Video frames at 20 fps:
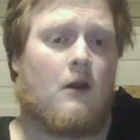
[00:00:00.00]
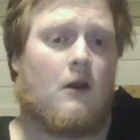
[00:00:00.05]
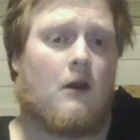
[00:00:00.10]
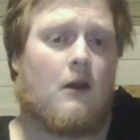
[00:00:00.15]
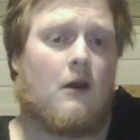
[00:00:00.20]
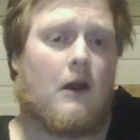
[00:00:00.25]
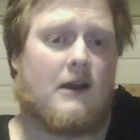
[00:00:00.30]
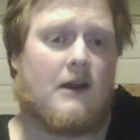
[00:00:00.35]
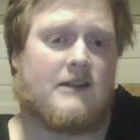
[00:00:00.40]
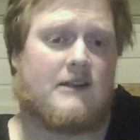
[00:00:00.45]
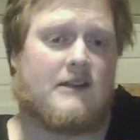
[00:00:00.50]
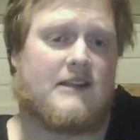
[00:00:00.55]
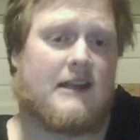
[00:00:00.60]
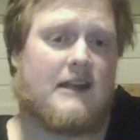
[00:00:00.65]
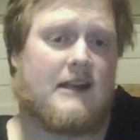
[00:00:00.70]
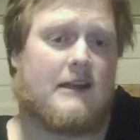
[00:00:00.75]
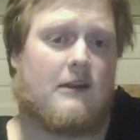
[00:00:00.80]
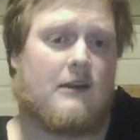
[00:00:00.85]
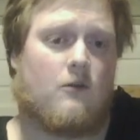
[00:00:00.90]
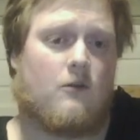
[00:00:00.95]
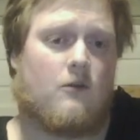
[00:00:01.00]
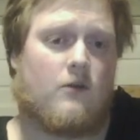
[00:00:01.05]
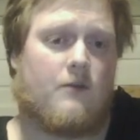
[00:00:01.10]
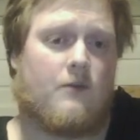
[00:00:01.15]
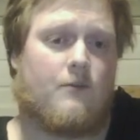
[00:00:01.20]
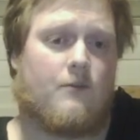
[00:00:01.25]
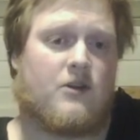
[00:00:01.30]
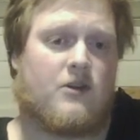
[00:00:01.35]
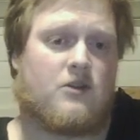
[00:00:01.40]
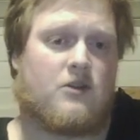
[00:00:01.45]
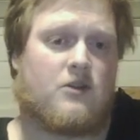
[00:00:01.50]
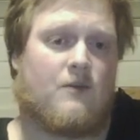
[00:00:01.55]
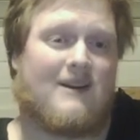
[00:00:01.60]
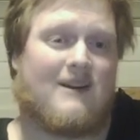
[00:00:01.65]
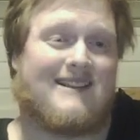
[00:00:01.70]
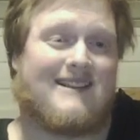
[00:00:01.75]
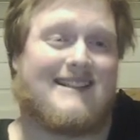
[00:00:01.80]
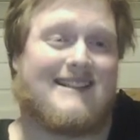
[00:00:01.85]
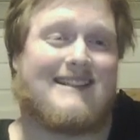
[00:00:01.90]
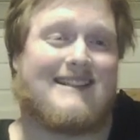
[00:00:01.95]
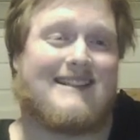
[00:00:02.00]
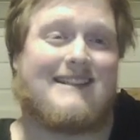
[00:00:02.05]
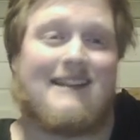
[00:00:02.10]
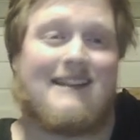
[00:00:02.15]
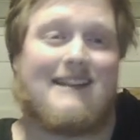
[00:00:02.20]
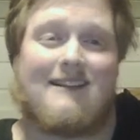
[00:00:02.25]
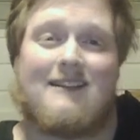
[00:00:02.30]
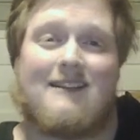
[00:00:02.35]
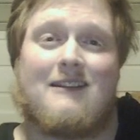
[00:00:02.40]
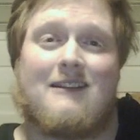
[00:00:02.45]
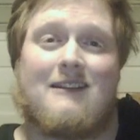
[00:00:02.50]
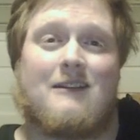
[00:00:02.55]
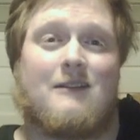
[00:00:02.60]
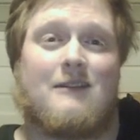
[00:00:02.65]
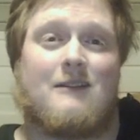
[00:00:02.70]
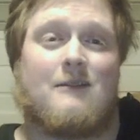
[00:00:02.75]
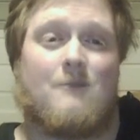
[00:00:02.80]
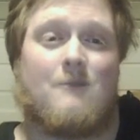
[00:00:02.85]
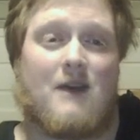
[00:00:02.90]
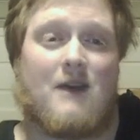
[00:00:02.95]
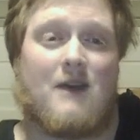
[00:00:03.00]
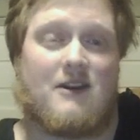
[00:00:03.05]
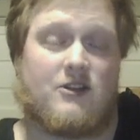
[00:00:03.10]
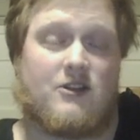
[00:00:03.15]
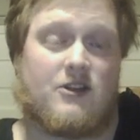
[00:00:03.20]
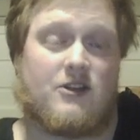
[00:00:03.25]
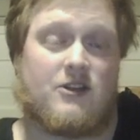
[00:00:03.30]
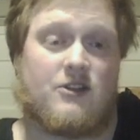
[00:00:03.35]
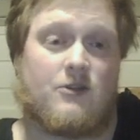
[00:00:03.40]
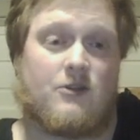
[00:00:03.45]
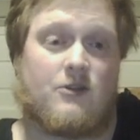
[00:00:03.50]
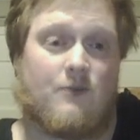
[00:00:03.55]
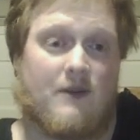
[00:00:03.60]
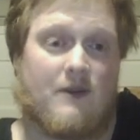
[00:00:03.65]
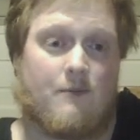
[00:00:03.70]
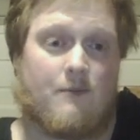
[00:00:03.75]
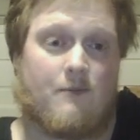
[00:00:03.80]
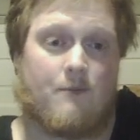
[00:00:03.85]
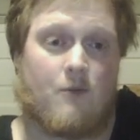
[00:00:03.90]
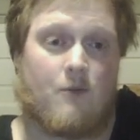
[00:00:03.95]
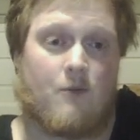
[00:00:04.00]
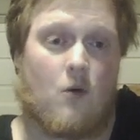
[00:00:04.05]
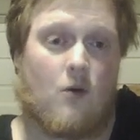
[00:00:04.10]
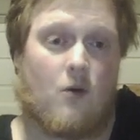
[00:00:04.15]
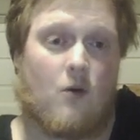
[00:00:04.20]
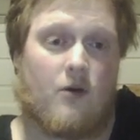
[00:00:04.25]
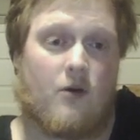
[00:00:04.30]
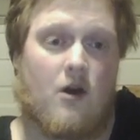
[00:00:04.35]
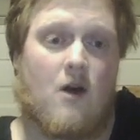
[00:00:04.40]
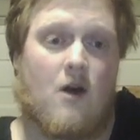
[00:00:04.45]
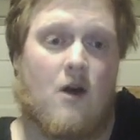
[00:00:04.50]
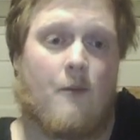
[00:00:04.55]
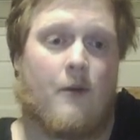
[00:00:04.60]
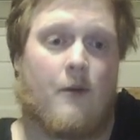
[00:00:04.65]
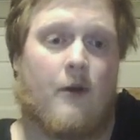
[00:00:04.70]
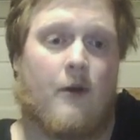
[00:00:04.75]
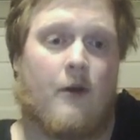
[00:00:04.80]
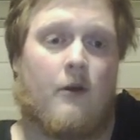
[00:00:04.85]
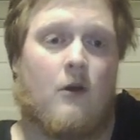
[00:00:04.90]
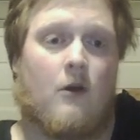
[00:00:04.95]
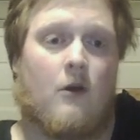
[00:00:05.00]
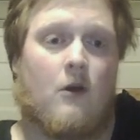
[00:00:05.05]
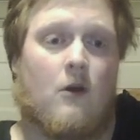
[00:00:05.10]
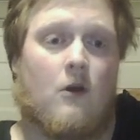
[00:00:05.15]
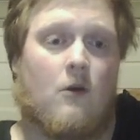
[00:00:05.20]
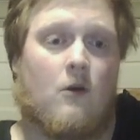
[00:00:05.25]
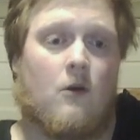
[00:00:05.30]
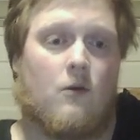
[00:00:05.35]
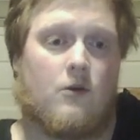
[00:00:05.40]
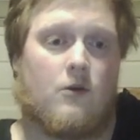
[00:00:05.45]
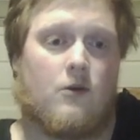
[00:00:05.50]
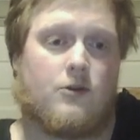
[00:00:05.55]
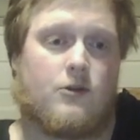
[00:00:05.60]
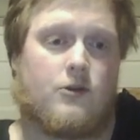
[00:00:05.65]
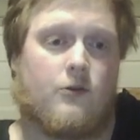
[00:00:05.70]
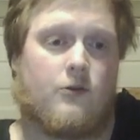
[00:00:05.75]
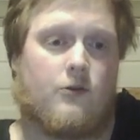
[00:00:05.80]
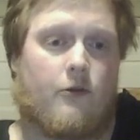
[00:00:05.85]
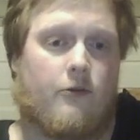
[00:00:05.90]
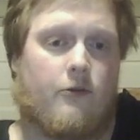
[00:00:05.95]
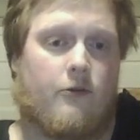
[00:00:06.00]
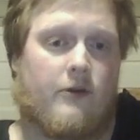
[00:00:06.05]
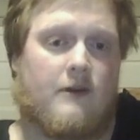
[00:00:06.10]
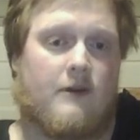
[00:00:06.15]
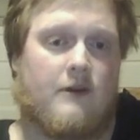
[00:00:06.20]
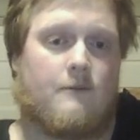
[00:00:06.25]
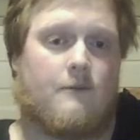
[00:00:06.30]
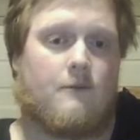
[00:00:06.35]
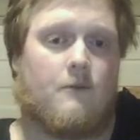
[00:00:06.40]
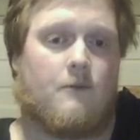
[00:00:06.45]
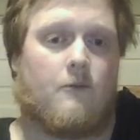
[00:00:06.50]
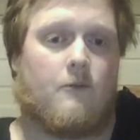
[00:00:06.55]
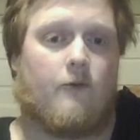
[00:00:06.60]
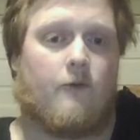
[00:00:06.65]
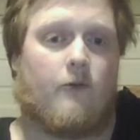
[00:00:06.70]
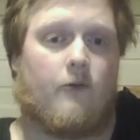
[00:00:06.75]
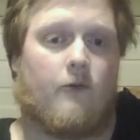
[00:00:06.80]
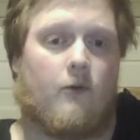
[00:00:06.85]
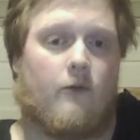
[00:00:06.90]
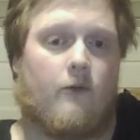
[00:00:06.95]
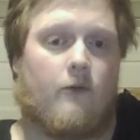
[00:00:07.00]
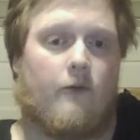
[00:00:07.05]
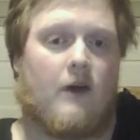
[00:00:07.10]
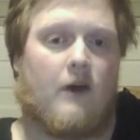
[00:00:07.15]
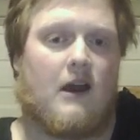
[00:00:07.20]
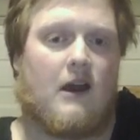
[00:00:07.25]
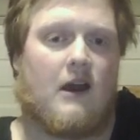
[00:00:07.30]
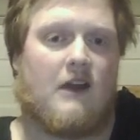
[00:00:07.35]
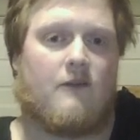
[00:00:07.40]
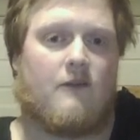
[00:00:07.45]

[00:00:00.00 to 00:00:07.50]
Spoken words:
I can take here with a bishop, and I still manages to be a pawn up. 1, 2, 3, 4, 5,